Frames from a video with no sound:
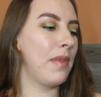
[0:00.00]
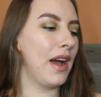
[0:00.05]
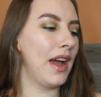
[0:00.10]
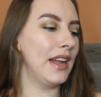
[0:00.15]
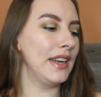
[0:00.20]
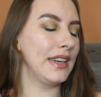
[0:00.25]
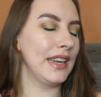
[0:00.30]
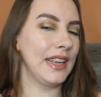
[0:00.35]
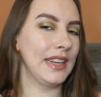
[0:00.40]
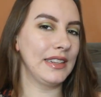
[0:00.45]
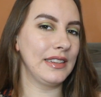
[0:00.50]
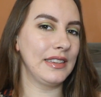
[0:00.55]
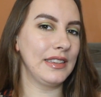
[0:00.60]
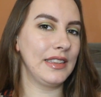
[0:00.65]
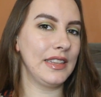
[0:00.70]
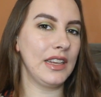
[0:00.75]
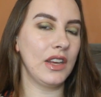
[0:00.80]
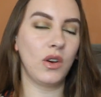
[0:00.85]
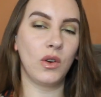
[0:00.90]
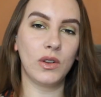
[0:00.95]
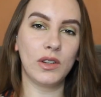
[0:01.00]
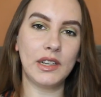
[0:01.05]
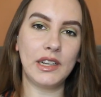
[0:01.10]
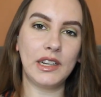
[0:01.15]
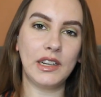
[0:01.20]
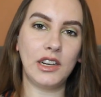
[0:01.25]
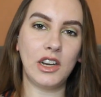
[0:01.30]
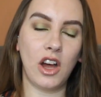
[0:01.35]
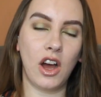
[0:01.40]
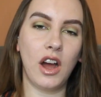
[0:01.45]
but it's the
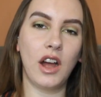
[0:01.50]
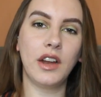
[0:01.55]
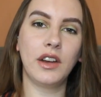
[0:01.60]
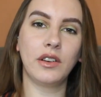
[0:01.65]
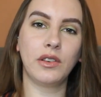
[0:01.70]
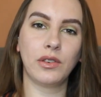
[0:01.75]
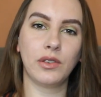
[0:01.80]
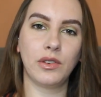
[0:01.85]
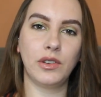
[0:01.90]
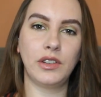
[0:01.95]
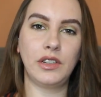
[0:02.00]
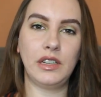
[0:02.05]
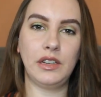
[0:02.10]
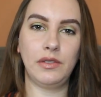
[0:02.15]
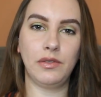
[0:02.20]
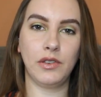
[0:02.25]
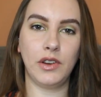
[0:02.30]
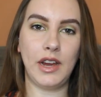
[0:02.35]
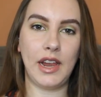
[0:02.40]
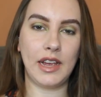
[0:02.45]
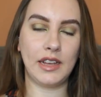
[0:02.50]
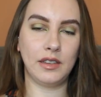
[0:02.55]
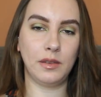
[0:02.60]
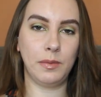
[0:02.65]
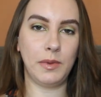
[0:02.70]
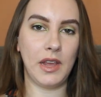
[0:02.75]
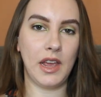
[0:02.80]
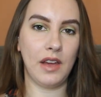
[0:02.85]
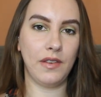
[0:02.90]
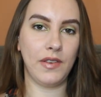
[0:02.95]
only non-cruelty free
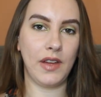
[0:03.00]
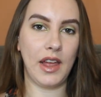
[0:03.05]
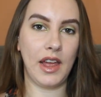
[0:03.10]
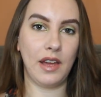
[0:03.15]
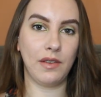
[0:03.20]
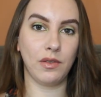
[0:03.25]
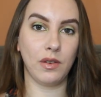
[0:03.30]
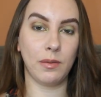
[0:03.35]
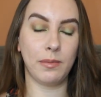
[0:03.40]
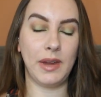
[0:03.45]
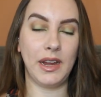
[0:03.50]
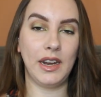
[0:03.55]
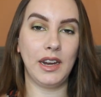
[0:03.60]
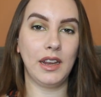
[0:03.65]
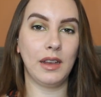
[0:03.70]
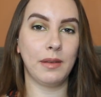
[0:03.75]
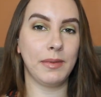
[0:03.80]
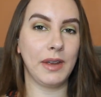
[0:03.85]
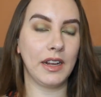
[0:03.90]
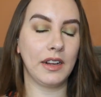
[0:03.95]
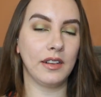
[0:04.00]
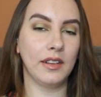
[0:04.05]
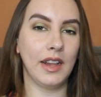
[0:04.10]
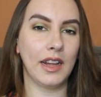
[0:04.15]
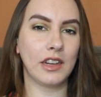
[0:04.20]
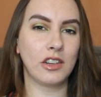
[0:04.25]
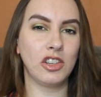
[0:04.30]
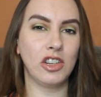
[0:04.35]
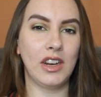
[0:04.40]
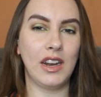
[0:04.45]
SPF I have remaining in my
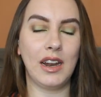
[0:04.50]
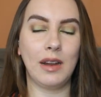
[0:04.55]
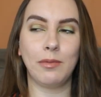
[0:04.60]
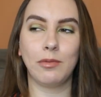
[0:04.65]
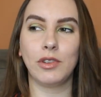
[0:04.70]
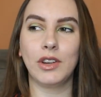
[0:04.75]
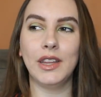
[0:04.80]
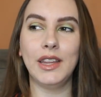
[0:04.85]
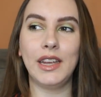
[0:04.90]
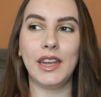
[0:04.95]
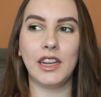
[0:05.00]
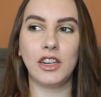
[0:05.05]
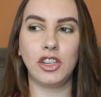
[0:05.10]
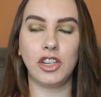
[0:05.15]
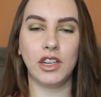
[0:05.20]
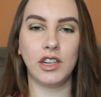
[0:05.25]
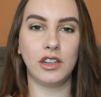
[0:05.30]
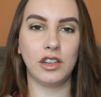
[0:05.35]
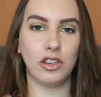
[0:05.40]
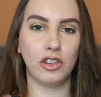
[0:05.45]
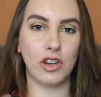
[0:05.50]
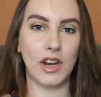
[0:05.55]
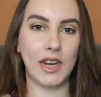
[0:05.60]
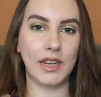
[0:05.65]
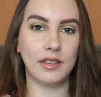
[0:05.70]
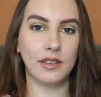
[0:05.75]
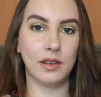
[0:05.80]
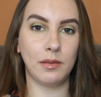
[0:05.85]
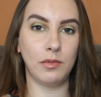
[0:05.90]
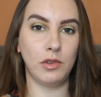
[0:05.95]
collection. I'm really itching to try
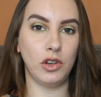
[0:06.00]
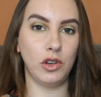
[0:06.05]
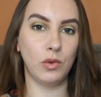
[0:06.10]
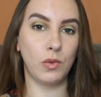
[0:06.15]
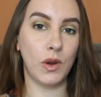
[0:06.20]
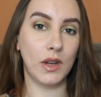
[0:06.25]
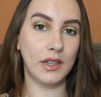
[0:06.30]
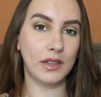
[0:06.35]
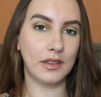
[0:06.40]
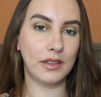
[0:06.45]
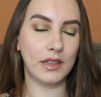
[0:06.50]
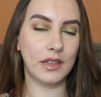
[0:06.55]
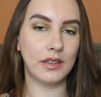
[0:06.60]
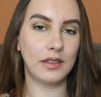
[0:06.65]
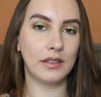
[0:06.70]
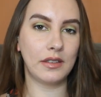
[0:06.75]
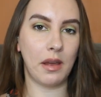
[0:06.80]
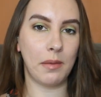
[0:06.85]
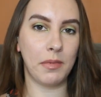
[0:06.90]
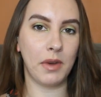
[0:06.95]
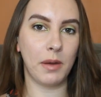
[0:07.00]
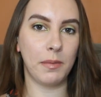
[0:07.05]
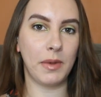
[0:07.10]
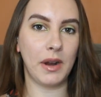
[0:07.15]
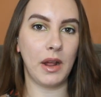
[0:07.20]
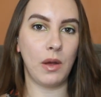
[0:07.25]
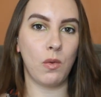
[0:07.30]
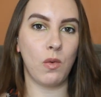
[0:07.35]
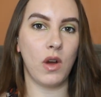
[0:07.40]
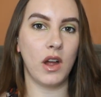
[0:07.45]
some new ones this summer,
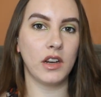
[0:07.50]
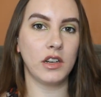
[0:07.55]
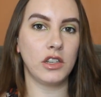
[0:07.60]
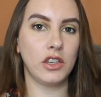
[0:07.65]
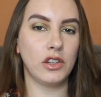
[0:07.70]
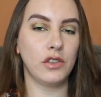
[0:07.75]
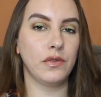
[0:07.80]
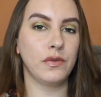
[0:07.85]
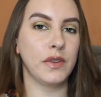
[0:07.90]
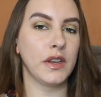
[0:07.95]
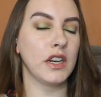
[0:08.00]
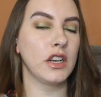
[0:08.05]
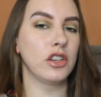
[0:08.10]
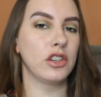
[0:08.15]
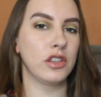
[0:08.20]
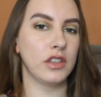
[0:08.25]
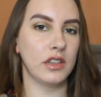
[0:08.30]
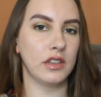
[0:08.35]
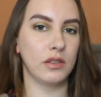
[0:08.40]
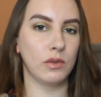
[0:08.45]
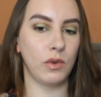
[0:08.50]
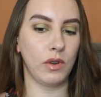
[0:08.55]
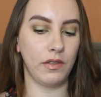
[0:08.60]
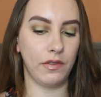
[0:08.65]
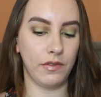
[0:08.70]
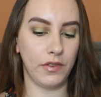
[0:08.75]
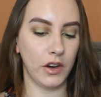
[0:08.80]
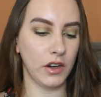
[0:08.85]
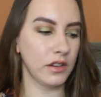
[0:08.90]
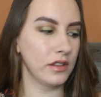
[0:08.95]
but I want to finish this one
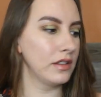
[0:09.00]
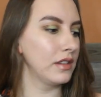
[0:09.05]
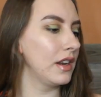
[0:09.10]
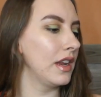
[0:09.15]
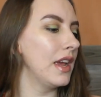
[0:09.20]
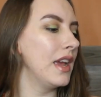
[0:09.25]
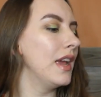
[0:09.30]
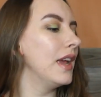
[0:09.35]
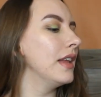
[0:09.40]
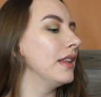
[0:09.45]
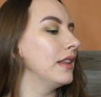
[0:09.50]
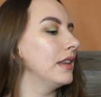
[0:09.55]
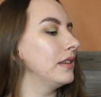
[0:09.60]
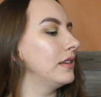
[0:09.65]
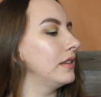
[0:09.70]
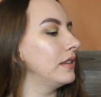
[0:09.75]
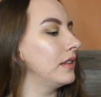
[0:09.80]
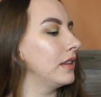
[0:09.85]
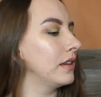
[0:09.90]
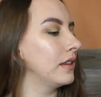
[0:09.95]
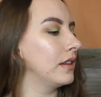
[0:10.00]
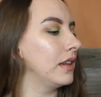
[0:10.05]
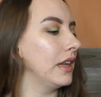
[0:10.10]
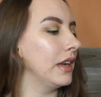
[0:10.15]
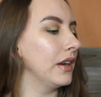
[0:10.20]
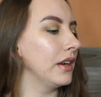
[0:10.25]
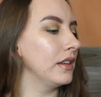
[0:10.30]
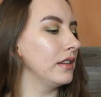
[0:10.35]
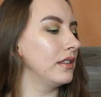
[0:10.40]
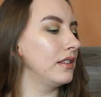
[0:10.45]
first. This is the
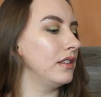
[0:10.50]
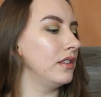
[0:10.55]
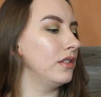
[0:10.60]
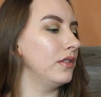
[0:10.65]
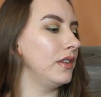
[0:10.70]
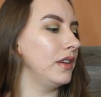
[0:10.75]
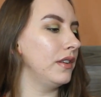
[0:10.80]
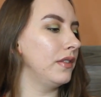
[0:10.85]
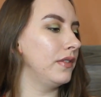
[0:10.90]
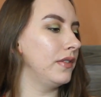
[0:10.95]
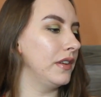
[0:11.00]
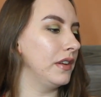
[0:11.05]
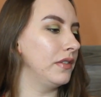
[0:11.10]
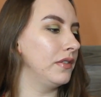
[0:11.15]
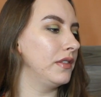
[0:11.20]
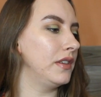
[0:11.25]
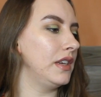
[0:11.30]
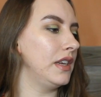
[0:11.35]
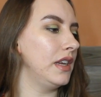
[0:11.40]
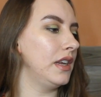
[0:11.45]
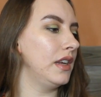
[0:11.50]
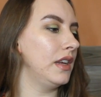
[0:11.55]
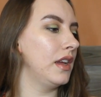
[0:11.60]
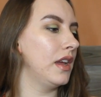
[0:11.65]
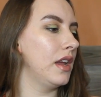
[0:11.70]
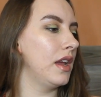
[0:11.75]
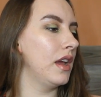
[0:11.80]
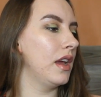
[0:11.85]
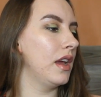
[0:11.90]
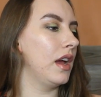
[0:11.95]
Clarins UV 50
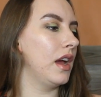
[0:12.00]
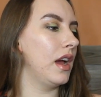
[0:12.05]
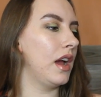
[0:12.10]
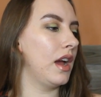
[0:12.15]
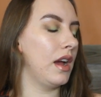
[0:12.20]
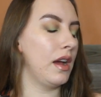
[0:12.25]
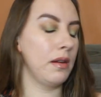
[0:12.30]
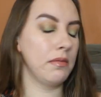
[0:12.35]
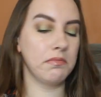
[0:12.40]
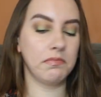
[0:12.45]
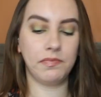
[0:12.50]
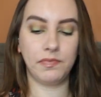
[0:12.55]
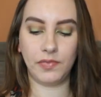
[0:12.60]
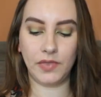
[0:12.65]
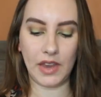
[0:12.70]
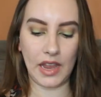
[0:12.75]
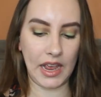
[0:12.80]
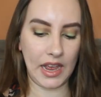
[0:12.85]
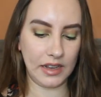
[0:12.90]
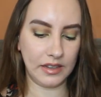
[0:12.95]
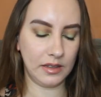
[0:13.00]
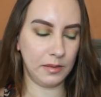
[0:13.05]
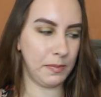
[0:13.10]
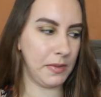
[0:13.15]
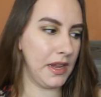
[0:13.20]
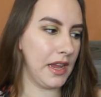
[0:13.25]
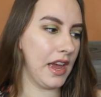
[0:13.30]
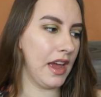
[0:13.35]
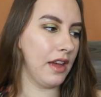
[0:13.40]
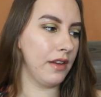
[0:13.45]
um,
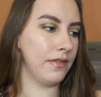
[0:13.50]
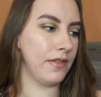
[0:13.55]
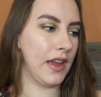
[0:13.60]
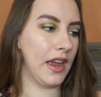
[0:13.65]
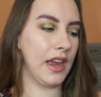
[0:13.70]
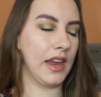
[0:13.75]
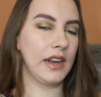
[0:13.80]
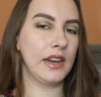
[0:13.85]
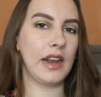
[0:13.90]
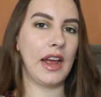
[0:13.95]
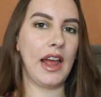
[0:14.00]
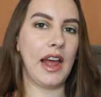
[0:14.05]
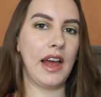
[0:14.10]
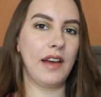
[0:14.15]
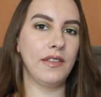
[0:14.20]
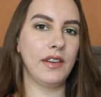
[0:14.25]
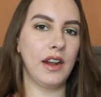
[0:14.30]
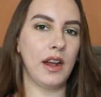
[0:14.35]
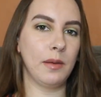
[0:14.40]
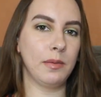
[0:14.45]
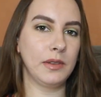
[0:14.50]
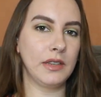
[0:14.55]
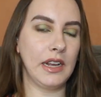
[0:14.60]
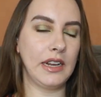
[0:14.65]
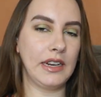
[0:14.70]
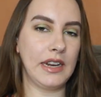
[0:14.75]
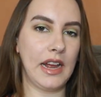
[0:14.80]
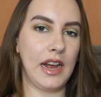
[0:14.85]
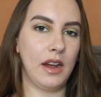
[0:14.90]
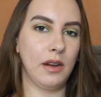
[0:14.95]
SPF and I have it
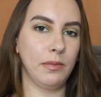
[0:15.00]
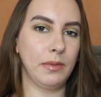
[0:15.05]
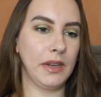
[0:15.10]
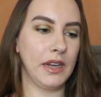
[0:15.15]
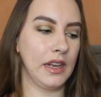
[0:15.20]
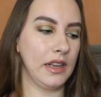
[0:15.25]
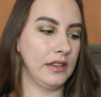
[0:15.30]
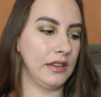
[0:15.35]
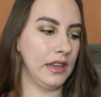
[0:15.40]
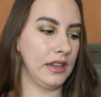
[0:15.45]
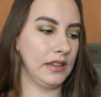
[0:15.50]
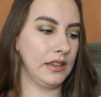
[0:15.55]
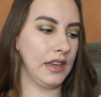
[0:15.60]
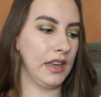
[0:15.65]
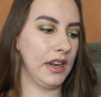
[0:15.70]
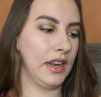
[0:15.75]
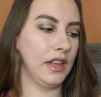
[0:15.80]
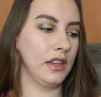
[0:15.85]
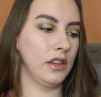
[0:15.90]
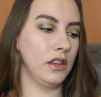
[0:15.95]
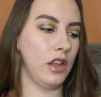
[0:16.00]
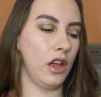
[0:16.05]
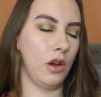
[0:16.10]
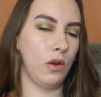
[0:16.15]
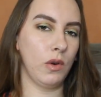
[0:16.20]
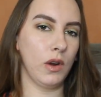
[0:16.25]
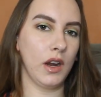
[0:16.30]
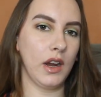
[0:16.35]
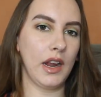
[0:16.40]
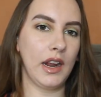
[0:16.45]
upside down because it's getting
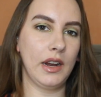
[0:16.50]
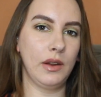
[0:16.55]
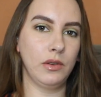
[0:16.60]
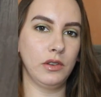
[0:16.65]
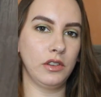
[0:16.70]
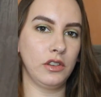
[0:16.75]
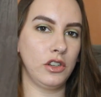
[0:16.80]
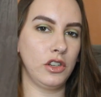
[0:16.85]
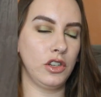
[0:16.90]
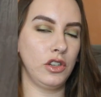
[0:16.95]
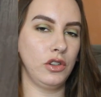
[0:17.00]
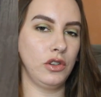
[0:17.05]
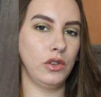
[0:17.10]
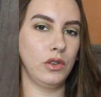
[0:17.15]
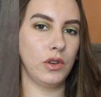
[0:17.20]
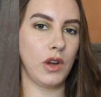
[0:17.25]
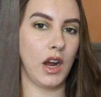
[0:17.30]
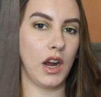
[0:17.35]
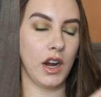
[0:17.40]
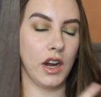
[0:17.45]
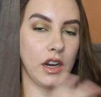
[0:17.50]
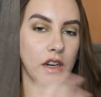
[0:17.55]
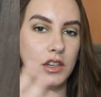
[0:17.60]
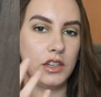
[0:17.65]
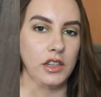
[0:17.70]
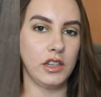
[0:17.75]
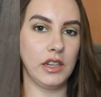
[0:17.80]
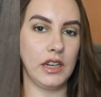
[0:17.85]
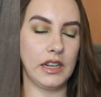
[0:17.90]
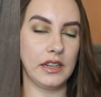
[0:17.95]
lower and it was too hard
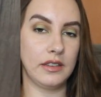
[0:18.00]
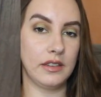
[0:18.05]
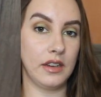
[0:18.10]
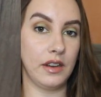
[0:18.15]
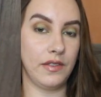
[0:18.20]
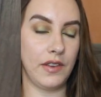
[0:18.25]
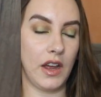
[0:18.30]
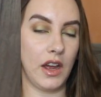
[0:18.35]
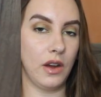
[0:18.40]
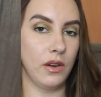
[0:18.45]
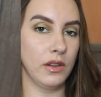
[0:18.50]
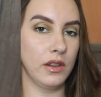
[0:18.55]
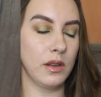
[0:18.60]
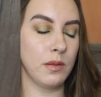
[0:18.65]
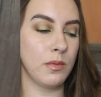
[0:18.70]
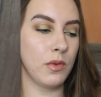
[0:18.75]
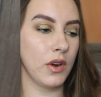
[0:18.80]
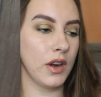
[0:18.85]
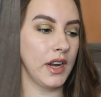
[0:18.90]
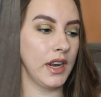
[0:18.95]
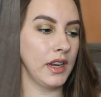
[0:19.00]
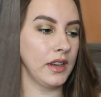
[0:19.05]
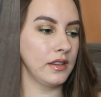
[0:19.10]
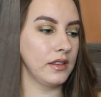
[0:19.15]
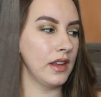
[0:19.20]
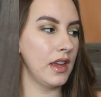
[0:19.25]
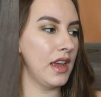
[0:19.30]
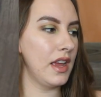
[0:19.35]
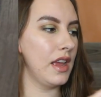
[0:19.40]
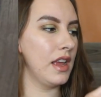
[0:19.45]
to get stuff out in the
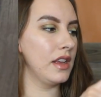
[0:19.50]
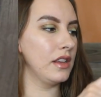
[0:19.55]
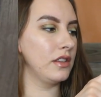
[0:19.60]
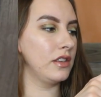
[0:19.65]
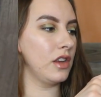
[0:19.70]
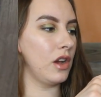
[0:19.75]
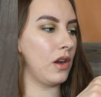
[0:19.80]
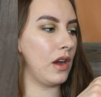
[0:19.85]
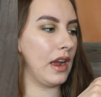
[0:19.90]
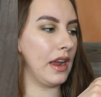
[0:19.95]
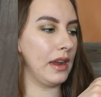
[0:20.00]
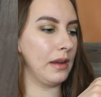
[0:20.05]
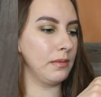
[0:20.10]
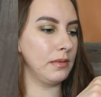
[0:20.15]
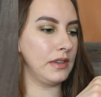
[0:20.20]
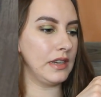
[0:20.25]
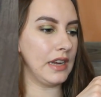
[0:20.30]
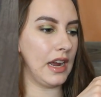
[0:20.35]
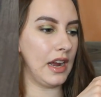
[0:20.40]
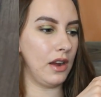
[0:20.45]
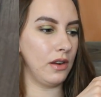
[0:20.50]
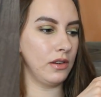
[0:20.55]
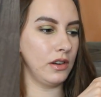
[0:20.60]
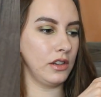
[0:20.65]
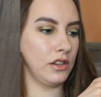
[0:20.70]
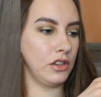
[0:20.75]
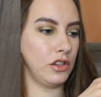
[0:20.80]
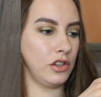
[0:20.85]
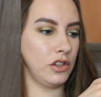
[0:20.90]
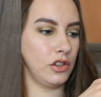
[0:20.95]
mornings. So I am
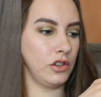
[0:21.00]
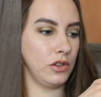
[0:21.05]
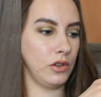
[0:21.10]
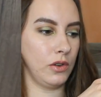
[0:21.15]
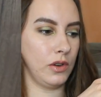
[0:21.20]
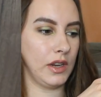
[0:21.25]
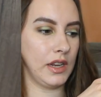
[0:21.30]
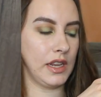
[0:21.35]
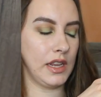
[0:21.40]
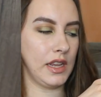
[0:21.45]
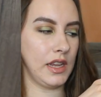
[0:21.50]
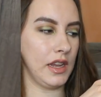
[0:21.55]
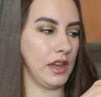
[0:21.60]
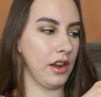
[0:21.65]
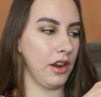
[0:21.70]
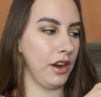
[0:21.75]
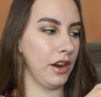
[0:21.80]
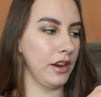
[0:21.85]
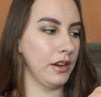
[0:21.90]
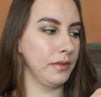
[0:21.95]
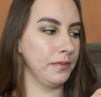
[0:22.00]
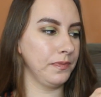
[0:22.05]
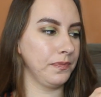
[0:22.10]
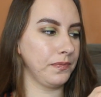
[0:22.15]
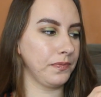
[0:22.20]
down to here